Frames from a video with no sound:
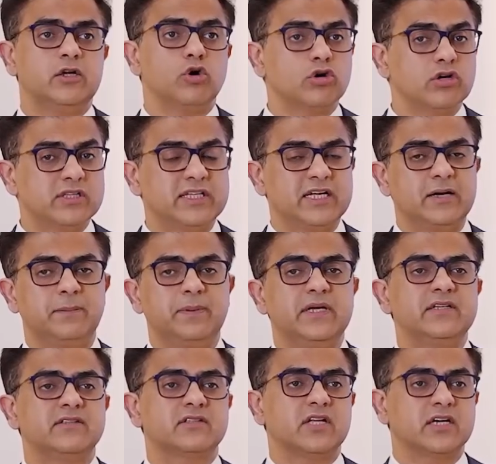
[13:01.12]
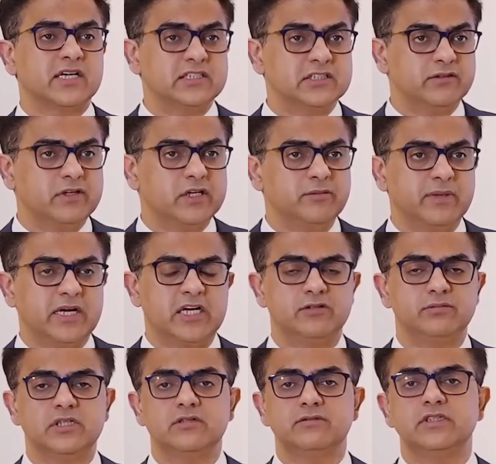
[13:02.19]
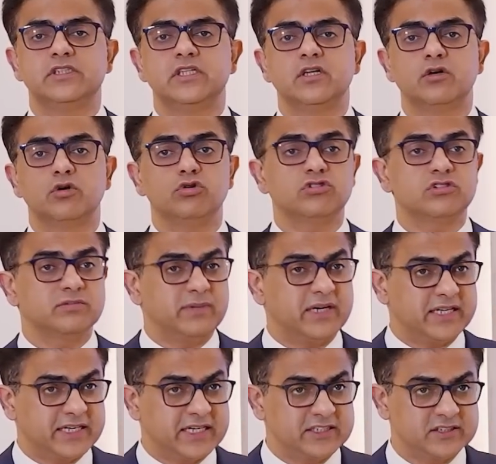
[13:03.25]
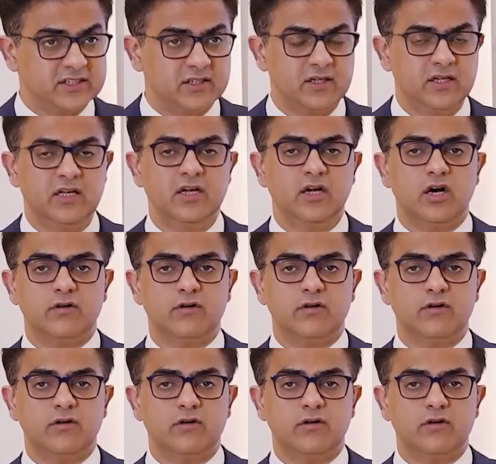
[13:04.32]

local therapies, the conservative management, which includes medication.